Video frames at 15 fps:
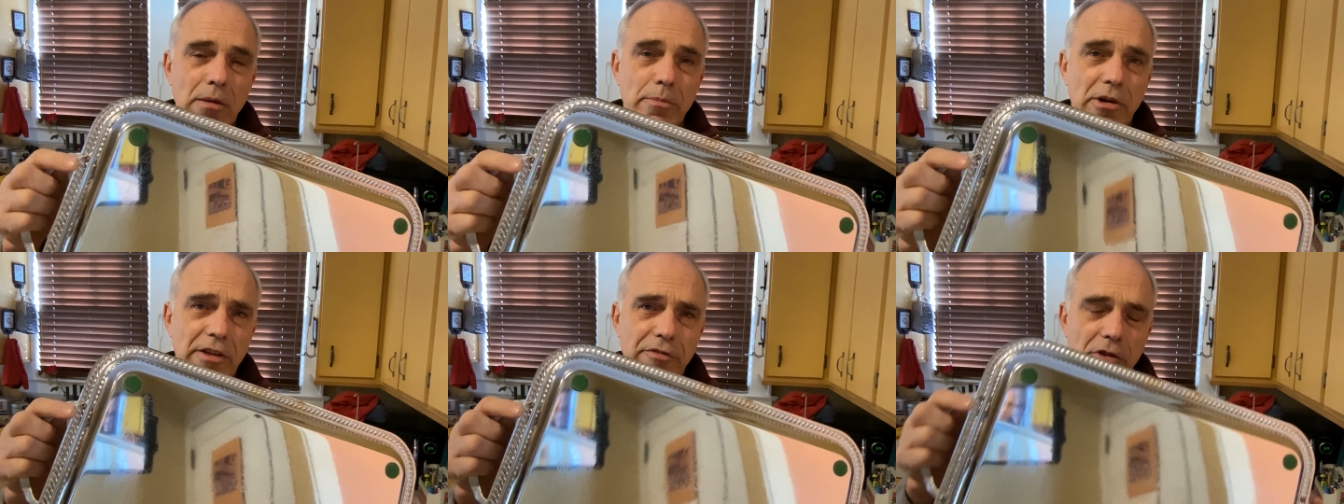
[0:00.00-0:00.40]

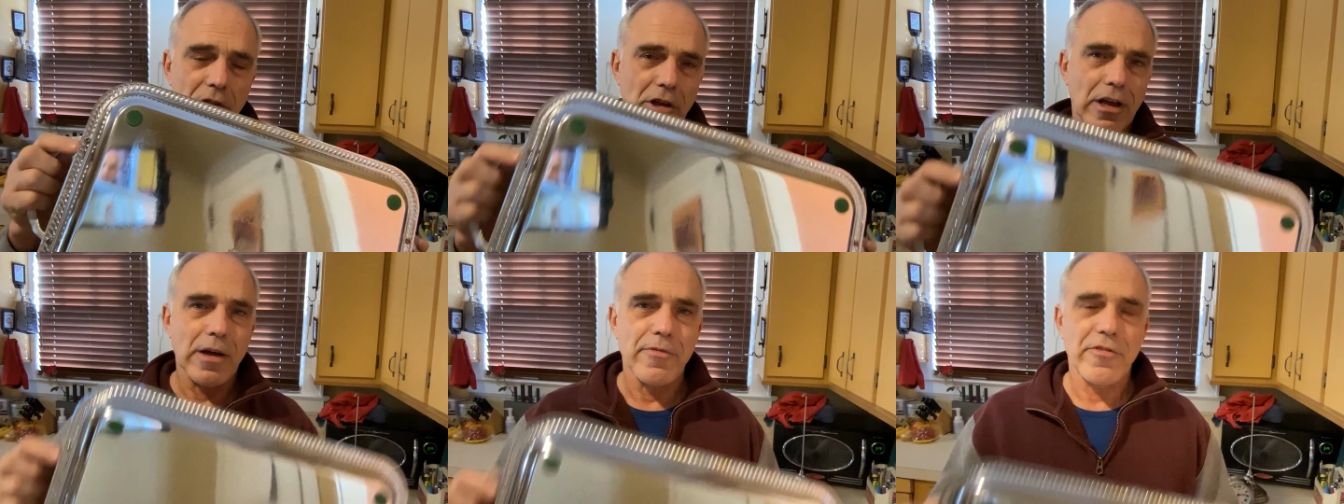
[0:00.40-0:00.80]
but if you
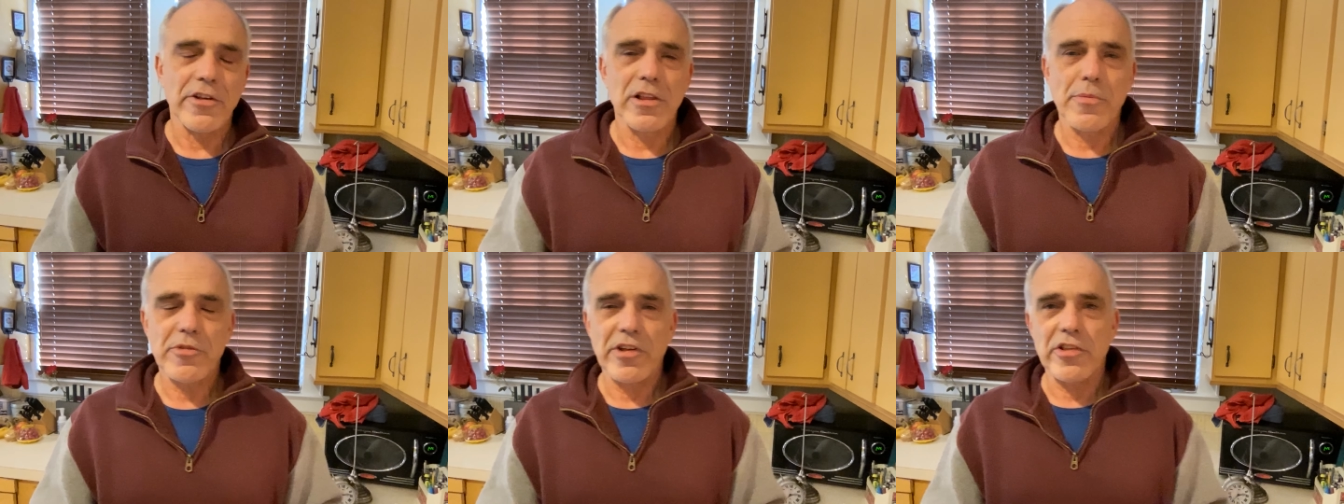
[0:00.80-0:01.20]
look up
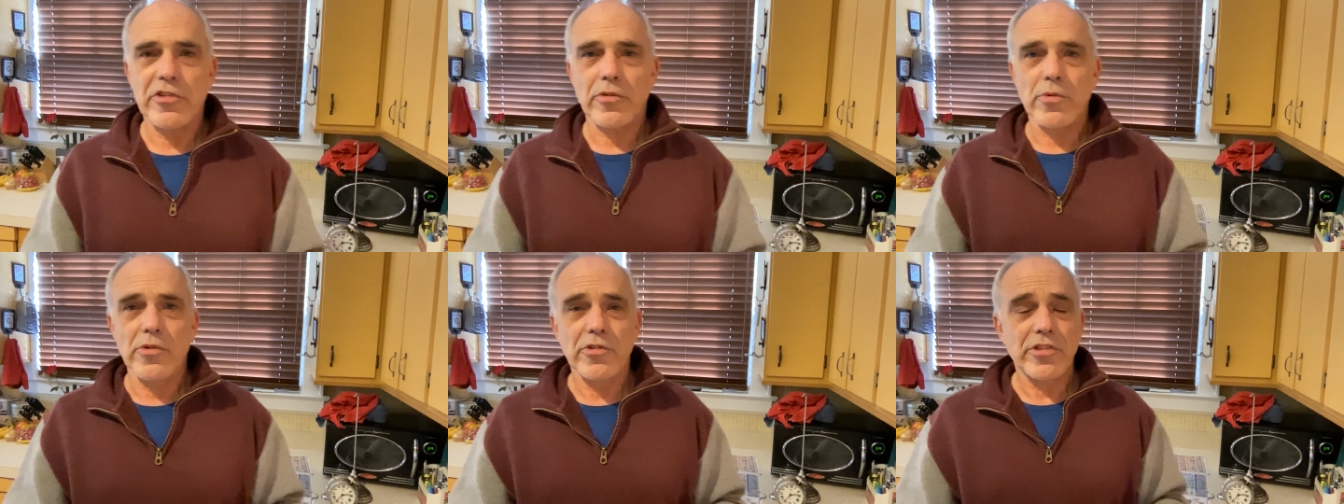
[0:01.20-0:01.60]
Phillips head
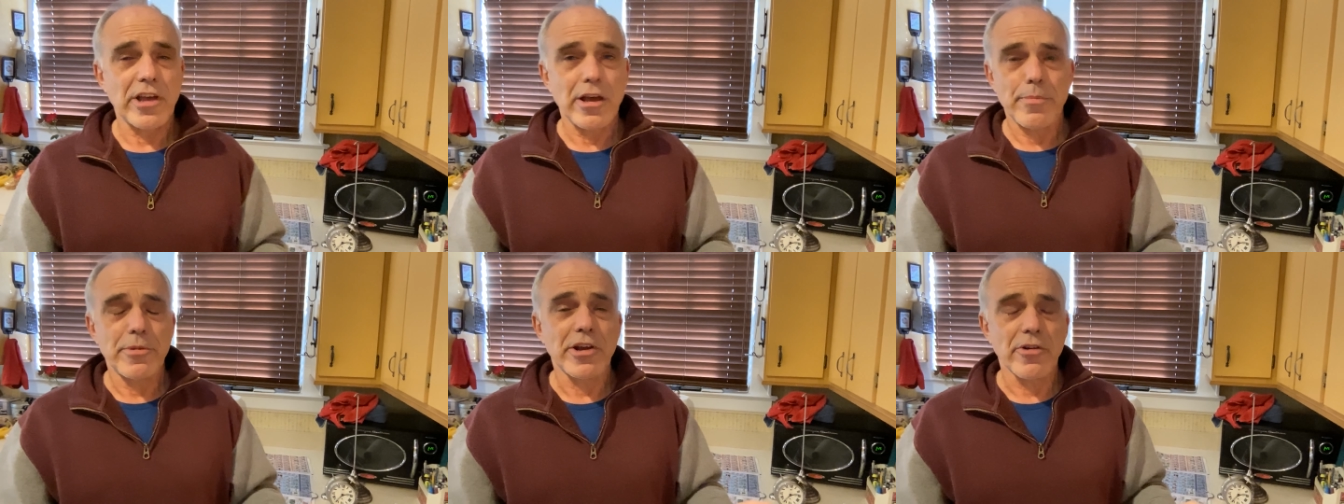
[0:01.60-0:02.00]
screws,
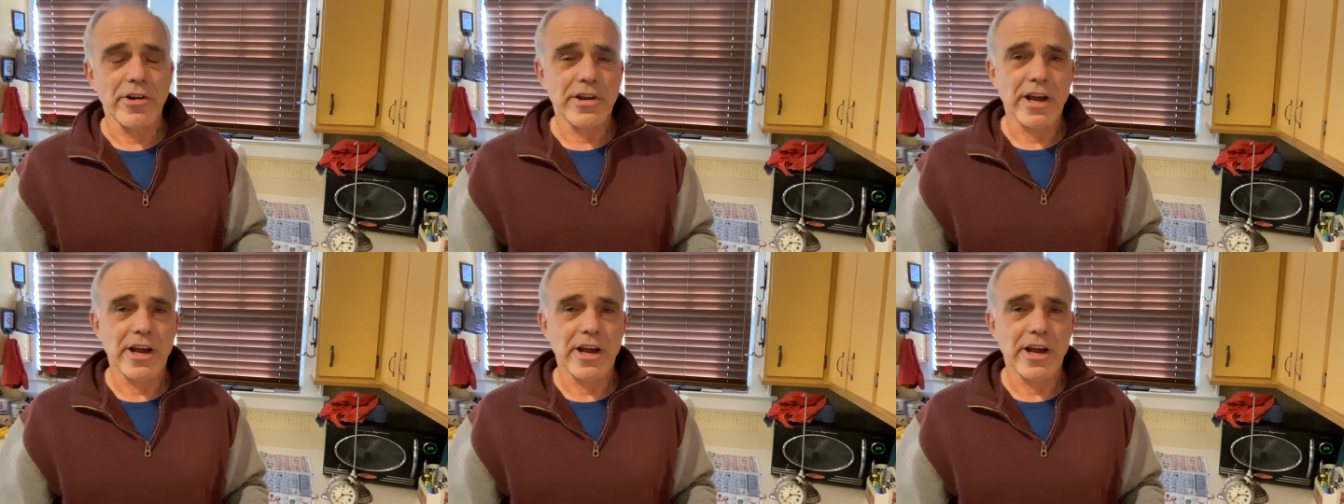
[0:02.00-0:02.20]
they appear in